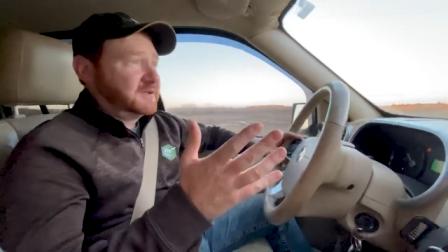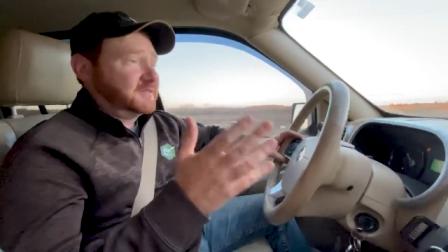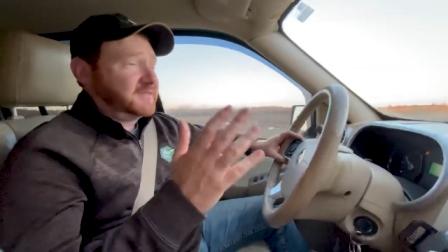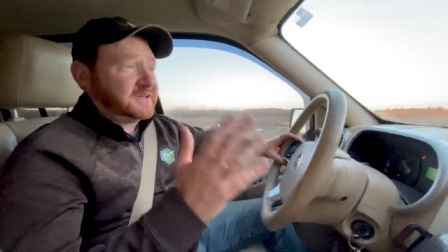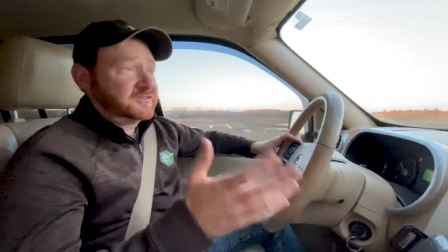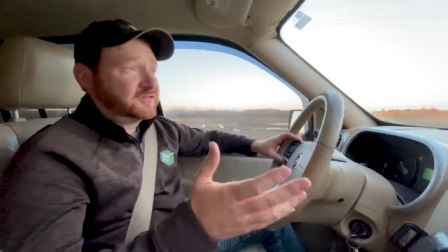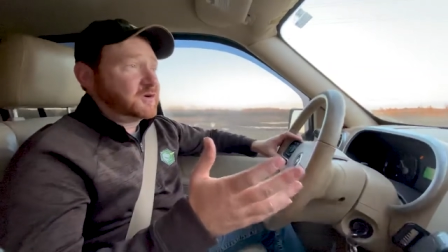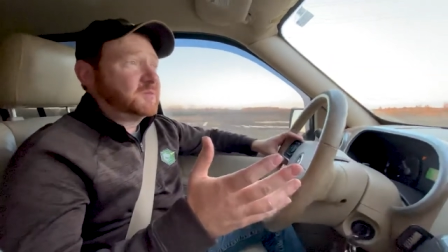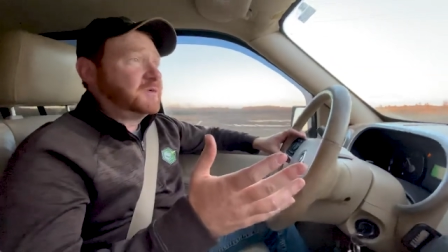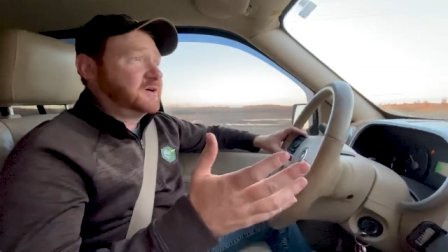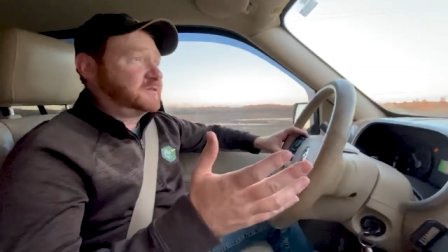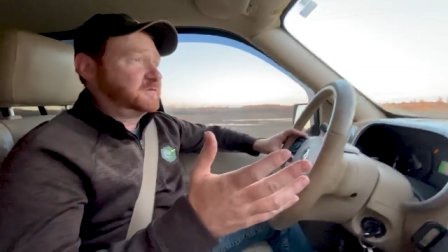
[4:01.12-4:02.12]
thanks so
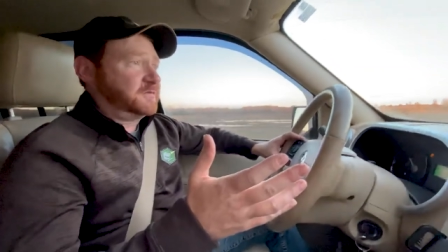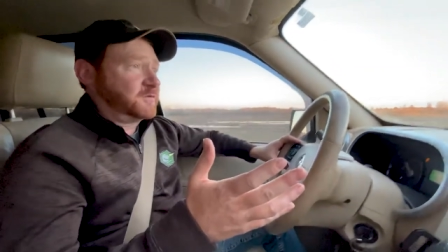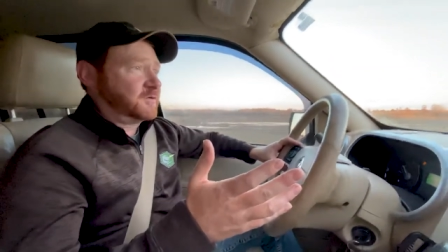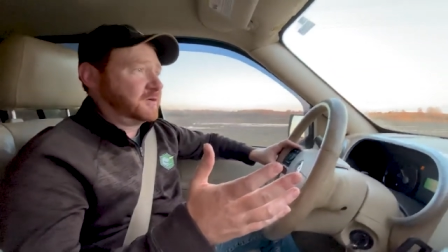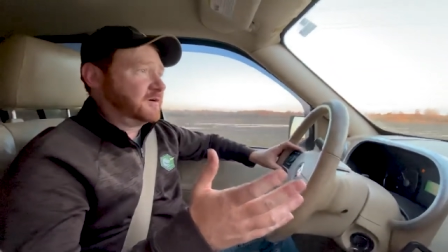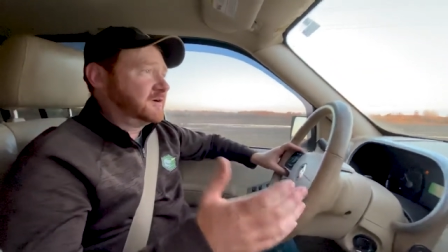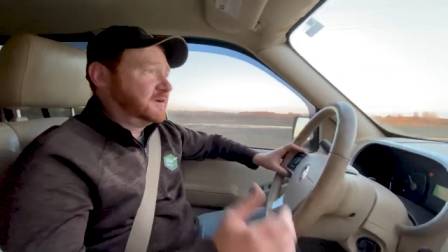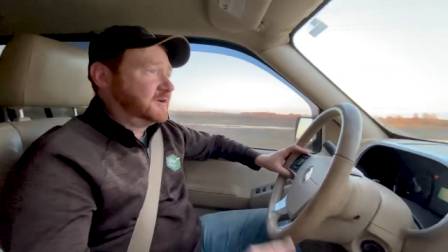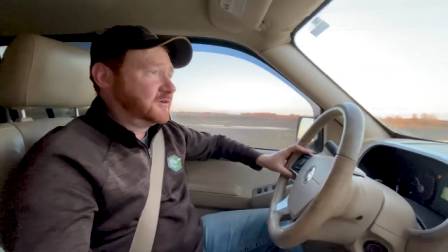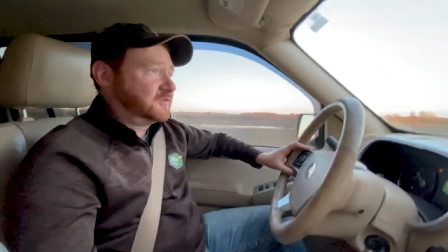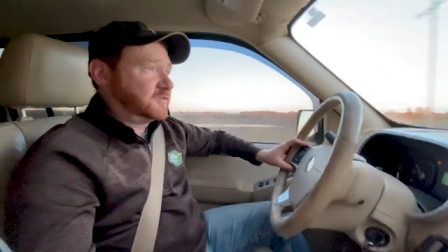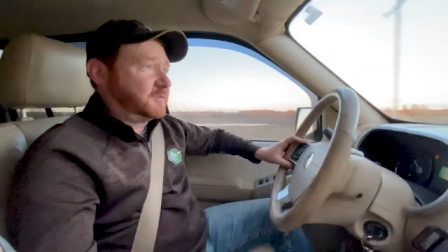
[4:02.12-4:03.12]
much for
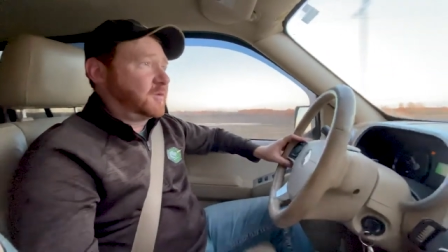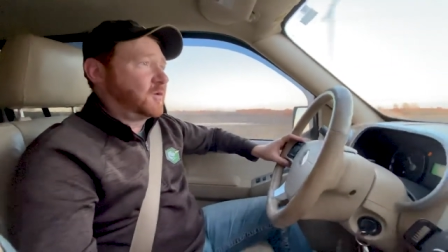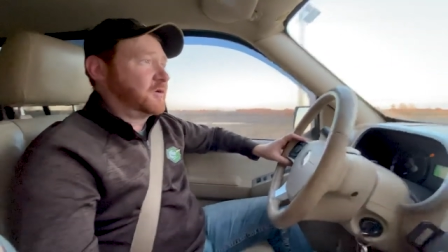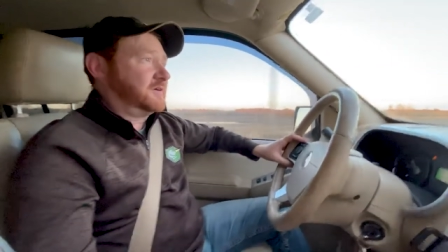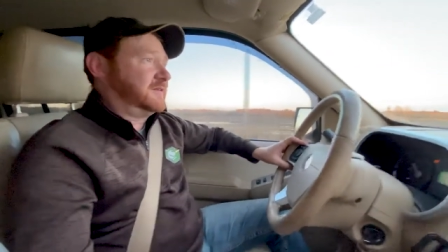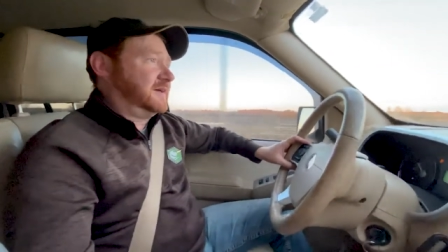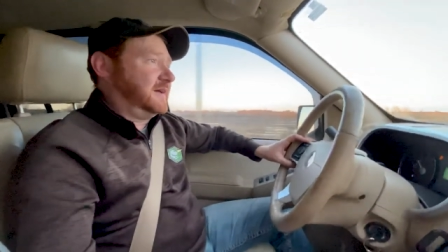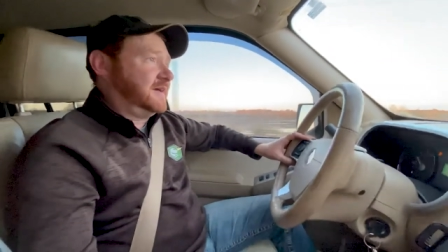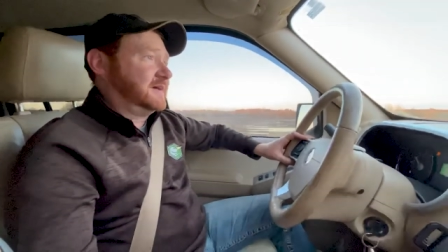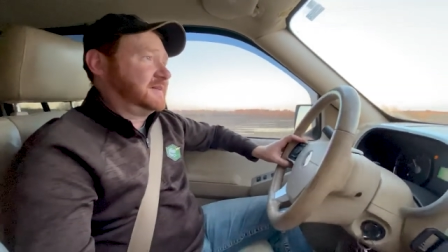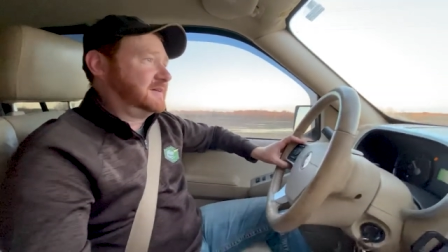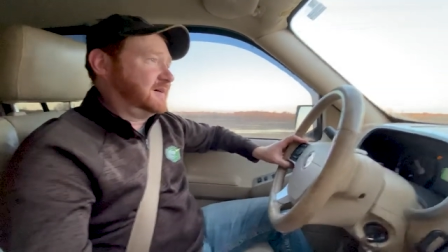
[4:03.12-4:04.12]
your support,
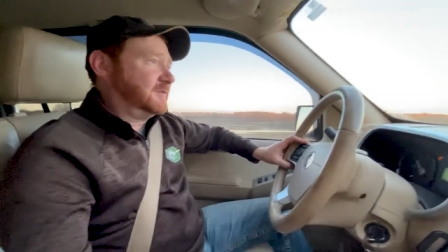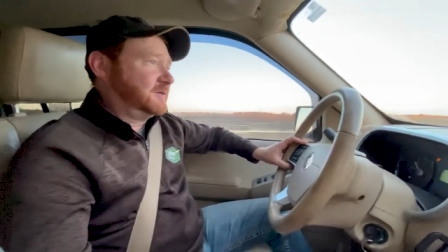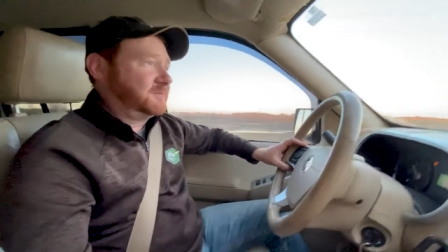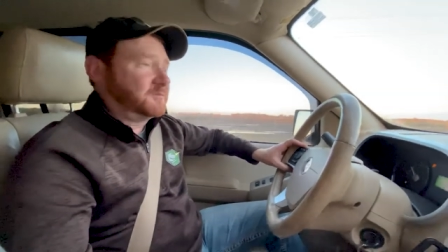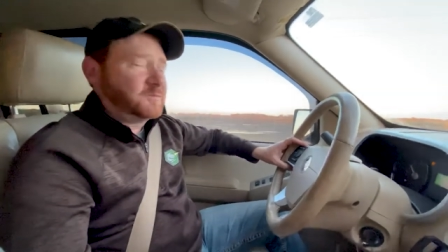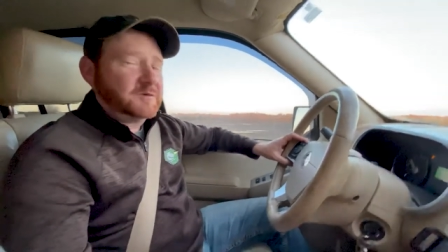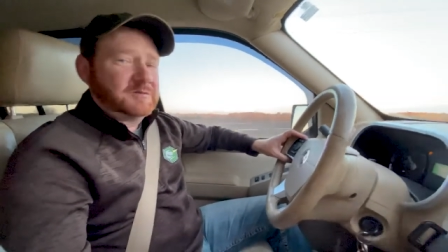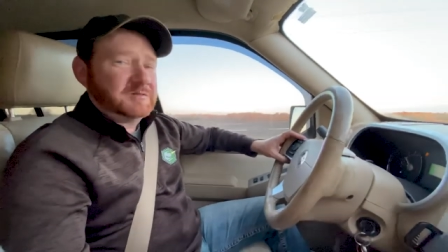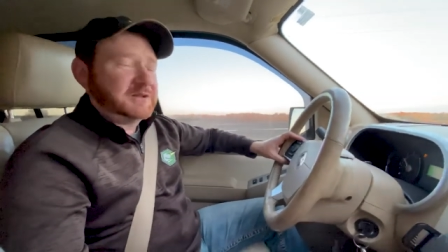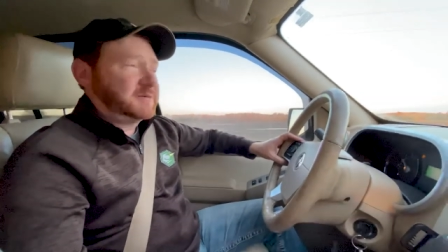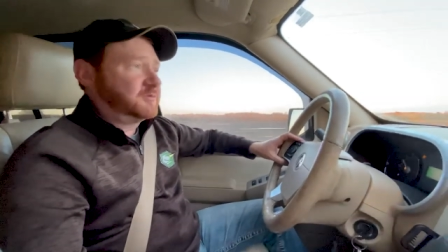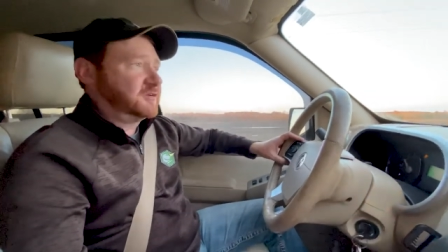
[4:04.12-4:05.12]
and uh, we
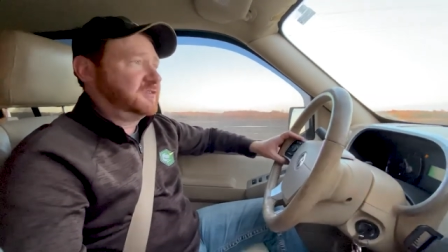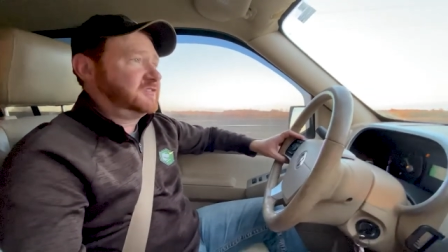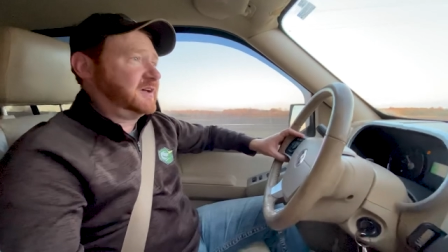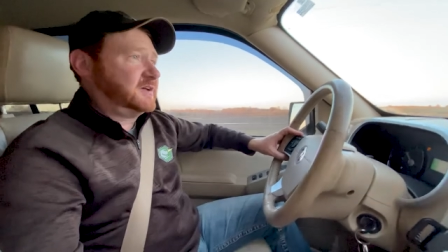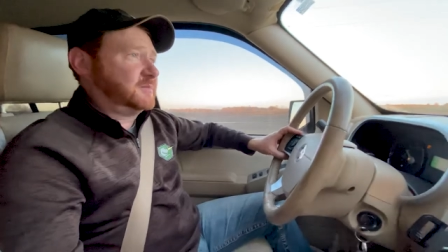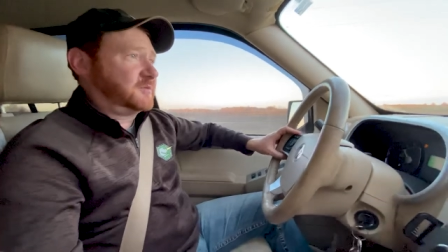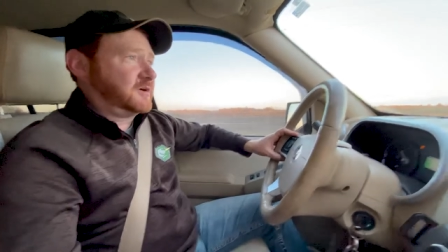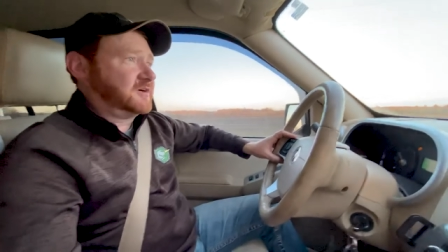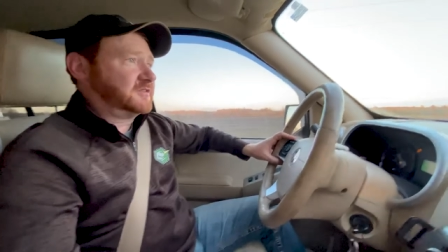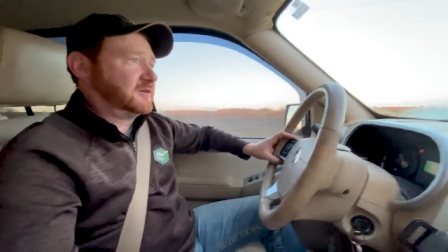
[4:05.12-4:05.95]
really appreciate your prayers.